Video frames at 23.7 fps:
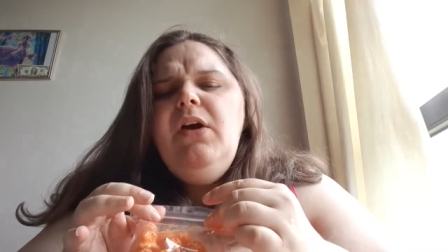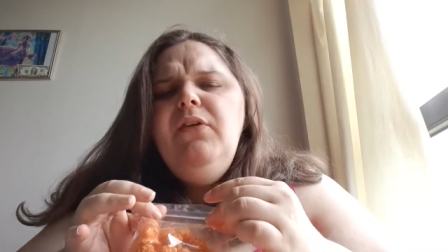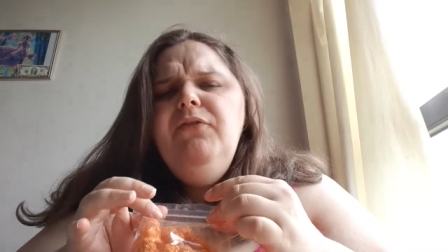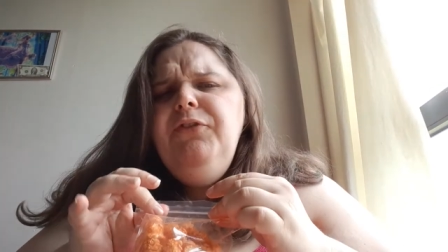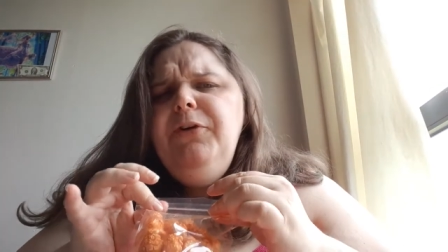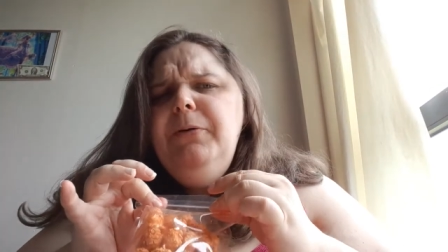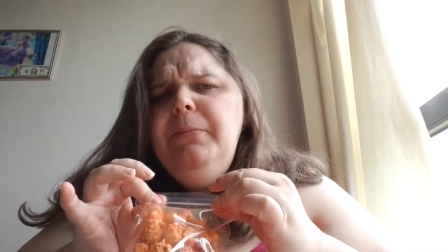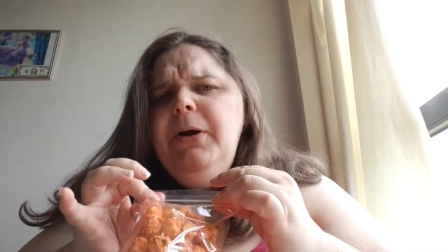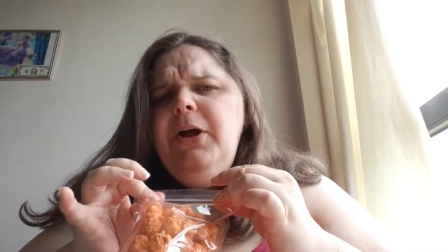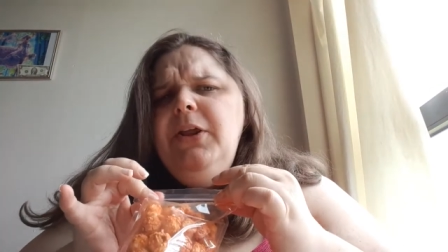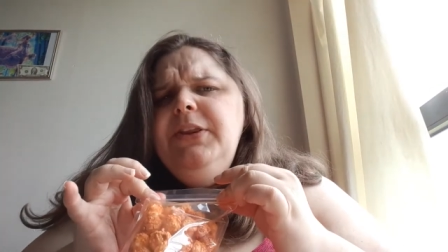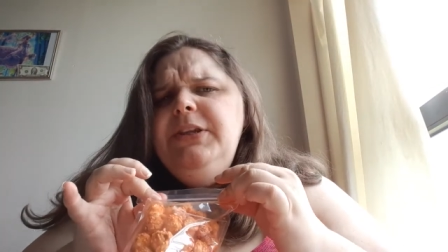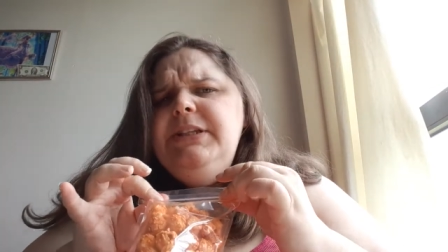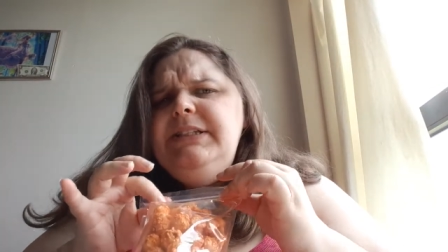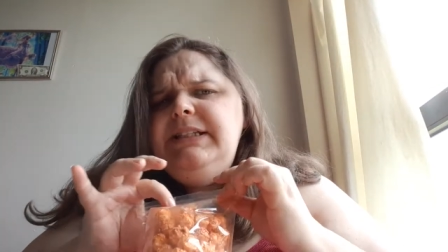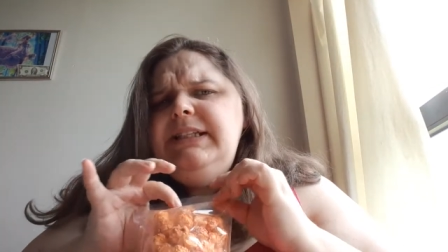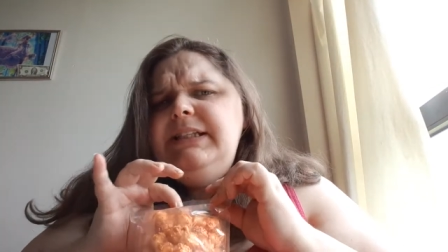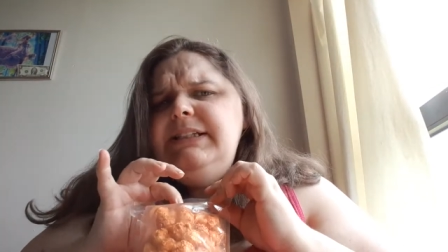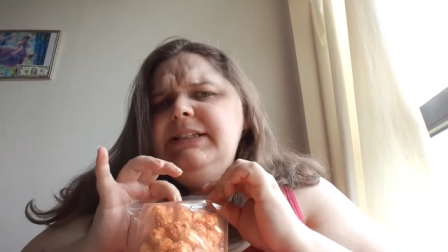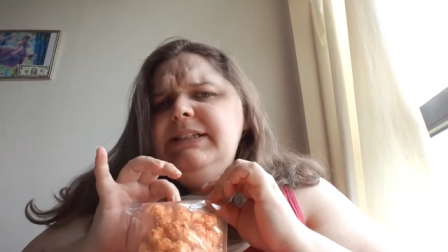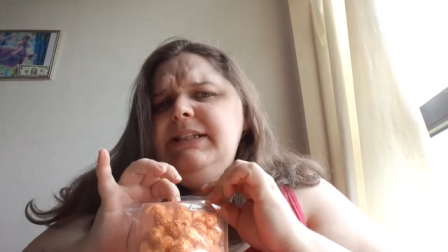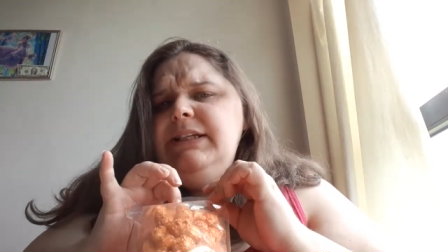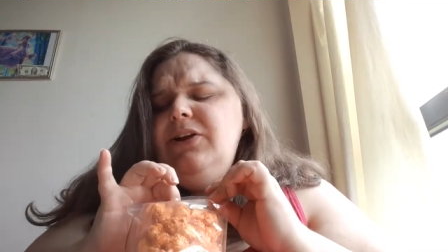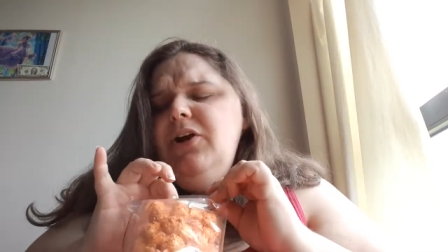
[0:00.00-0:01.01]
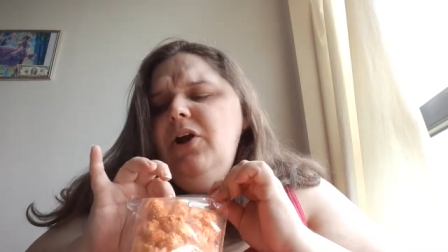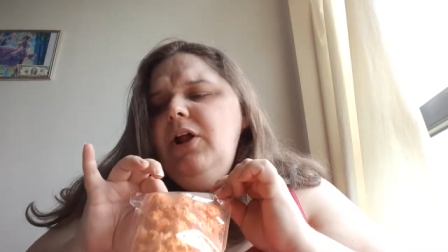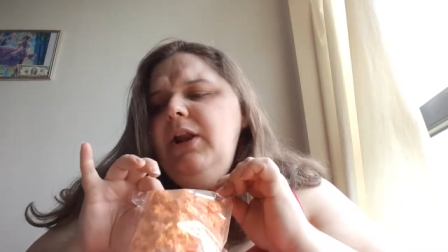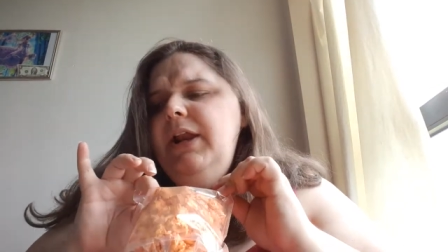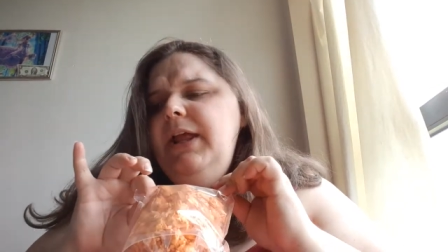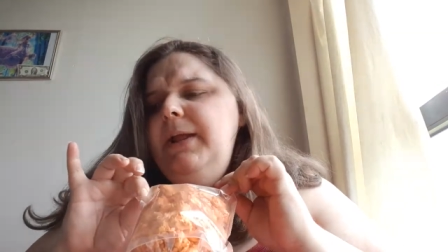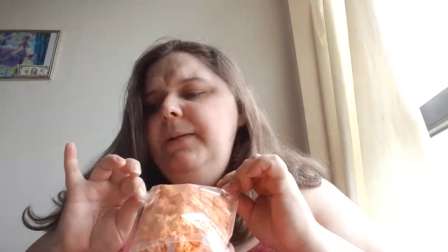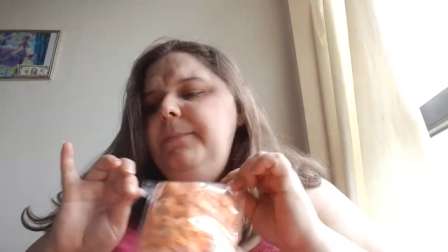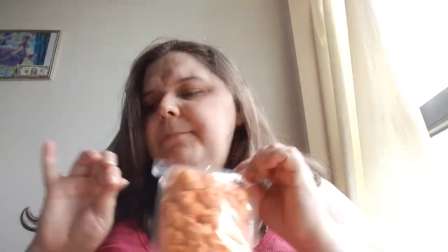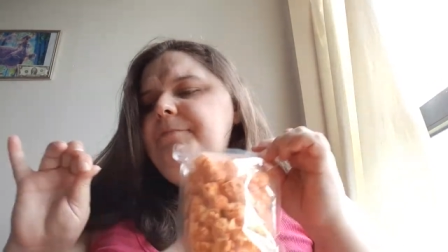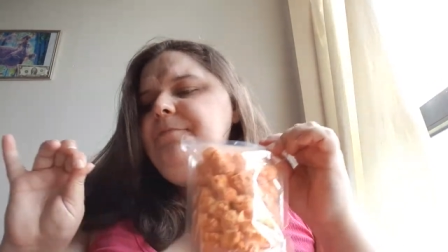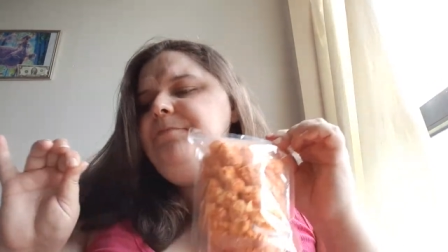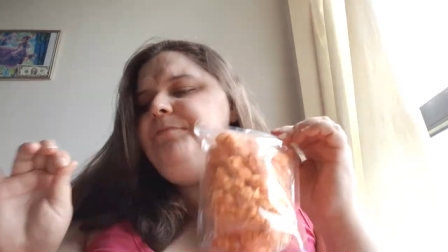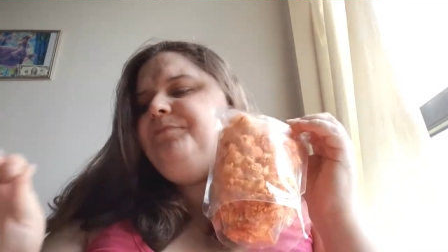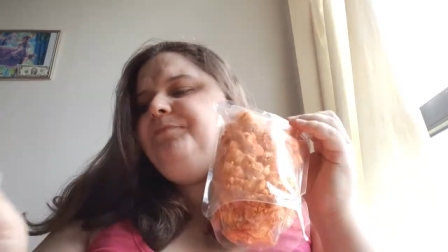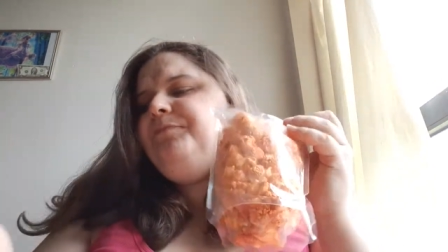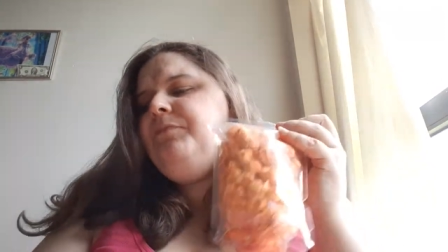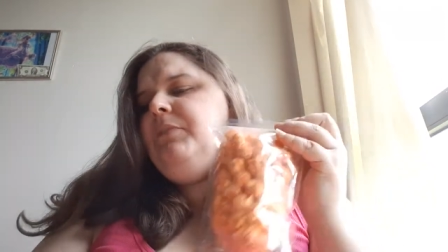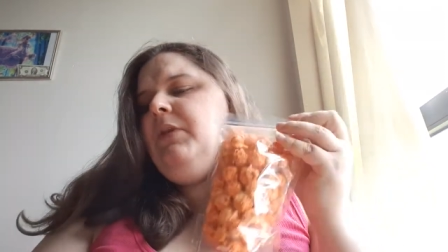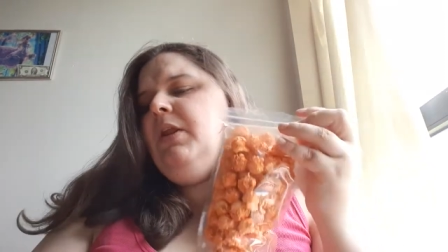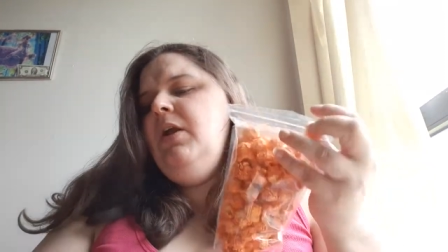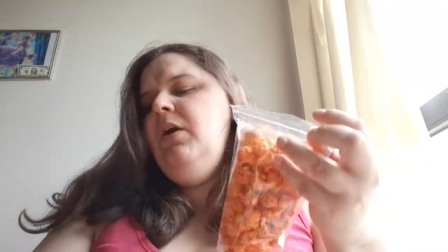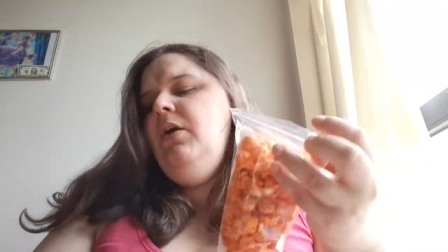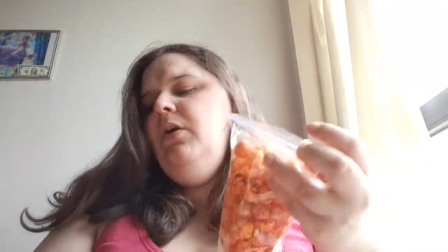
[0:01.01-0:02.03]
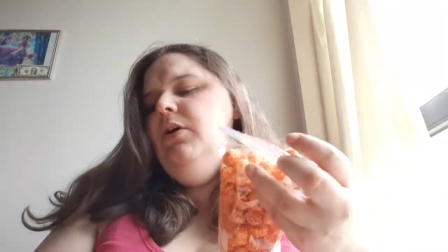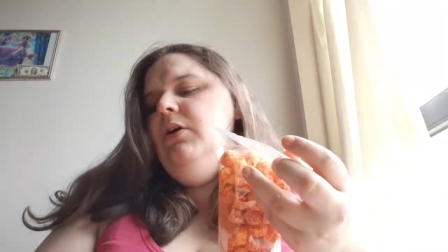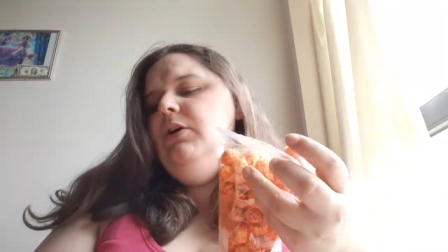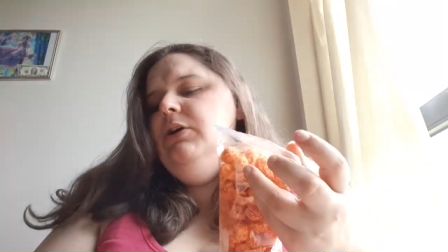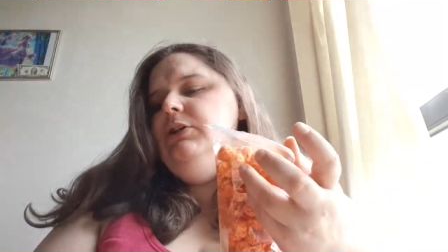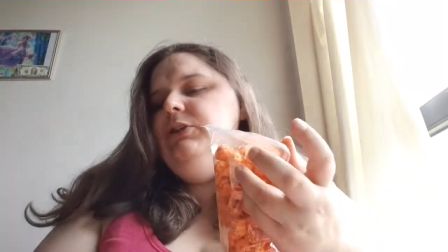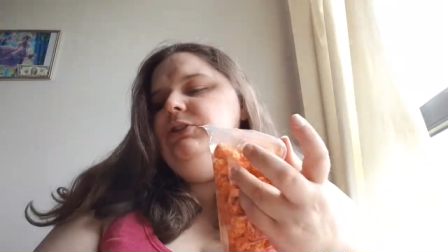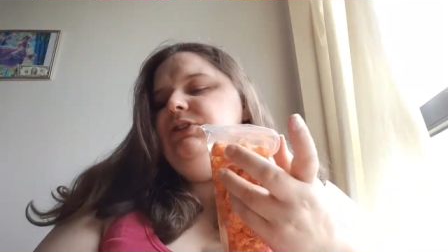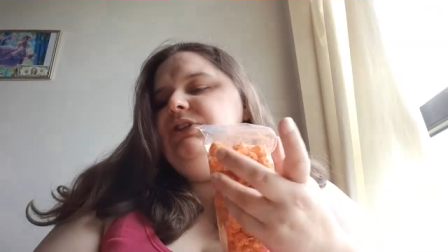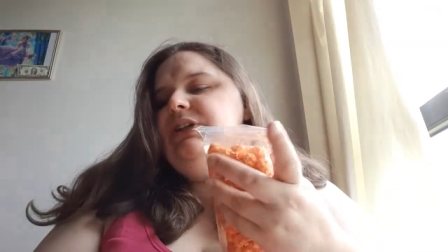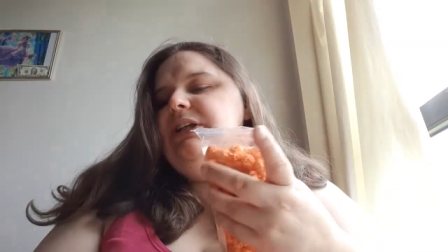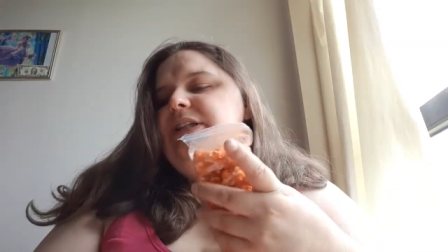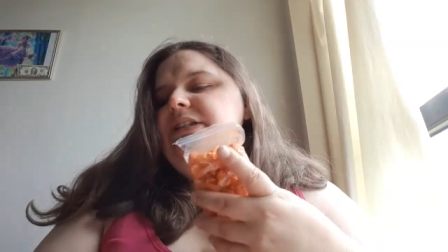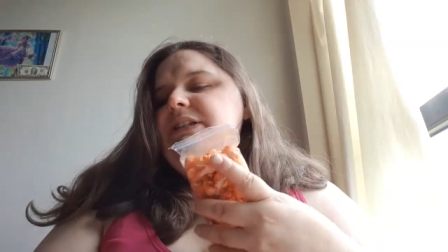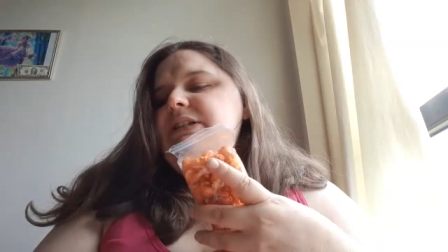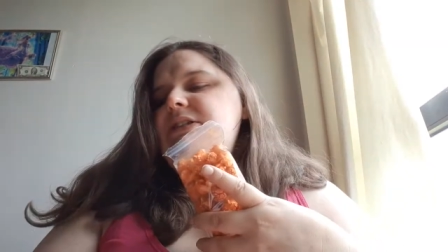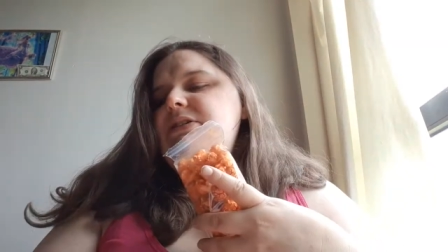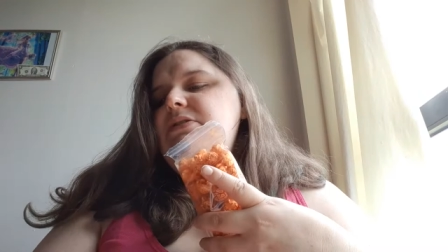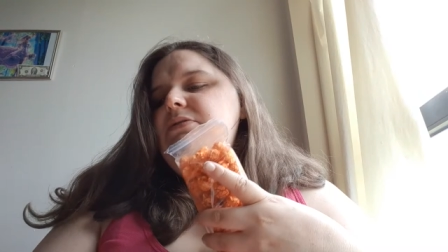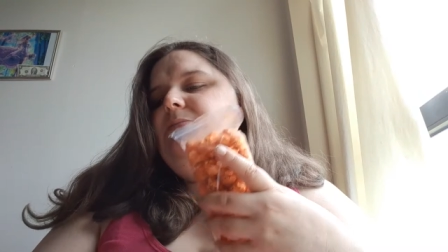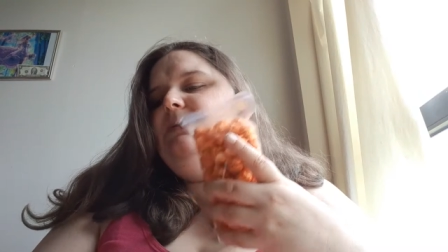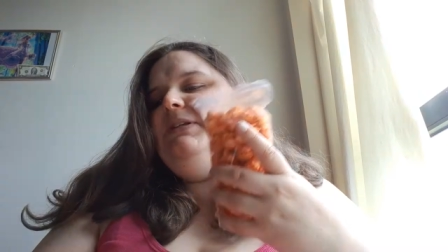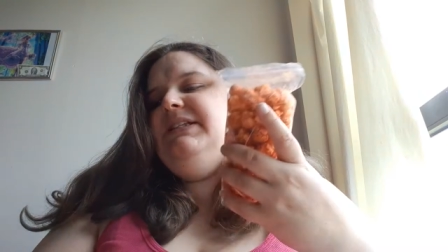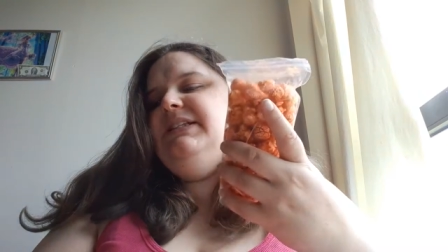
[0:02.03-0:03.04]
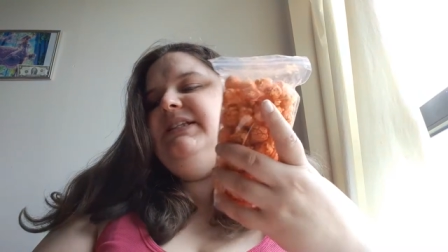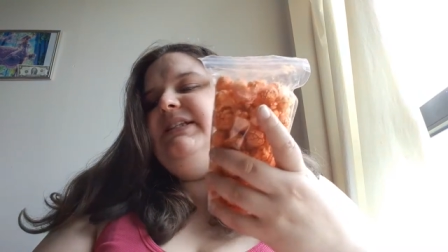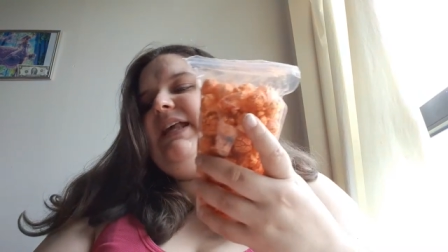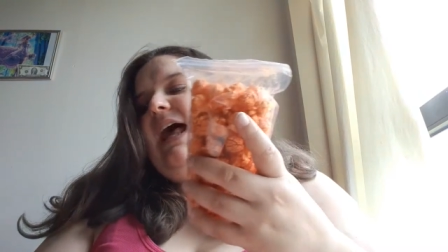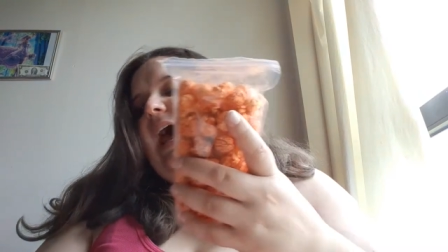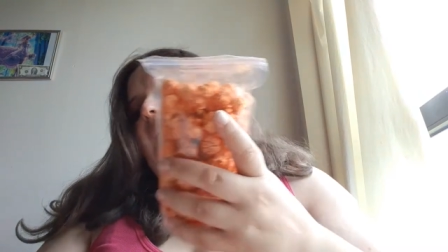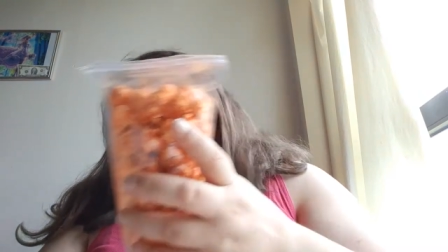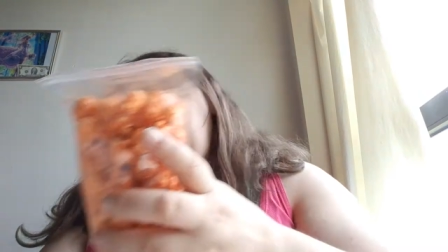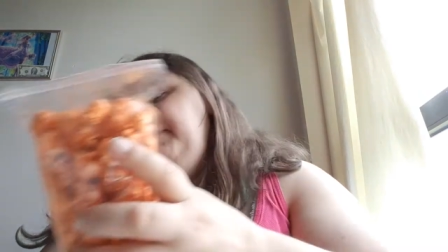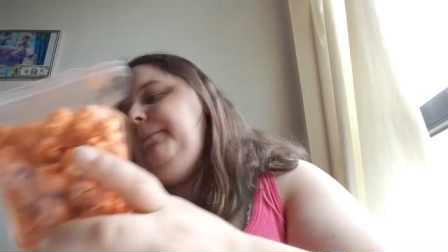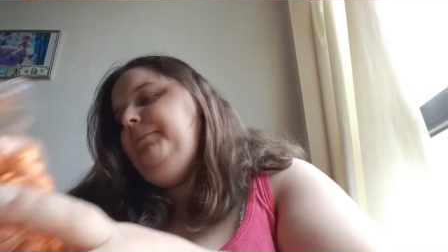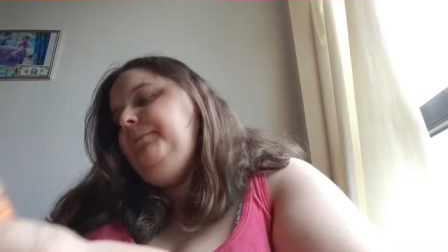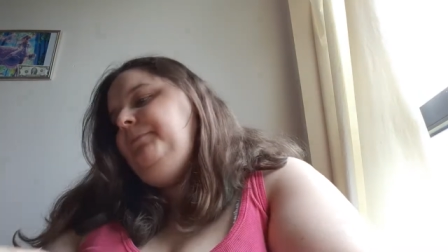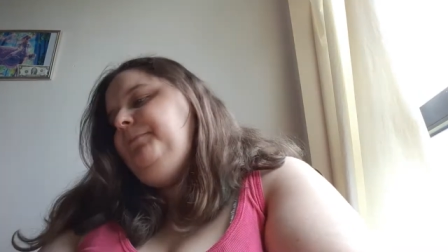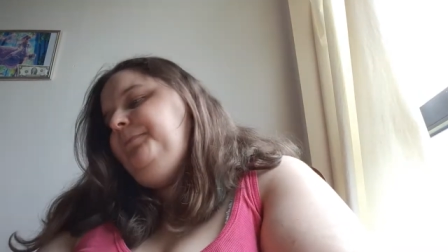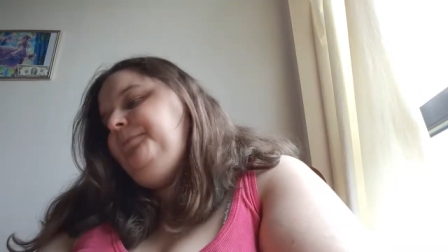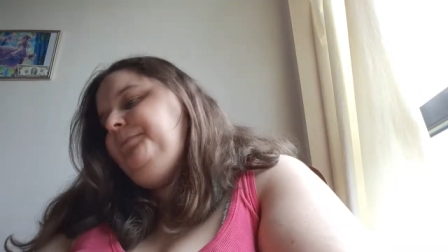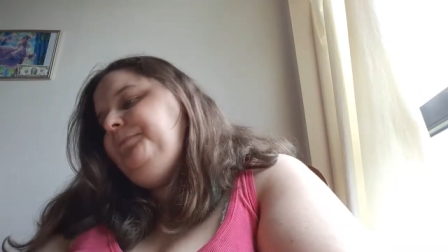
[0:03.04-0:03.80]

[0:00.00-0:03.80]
from all the seasoning on it. That's a little bit sad.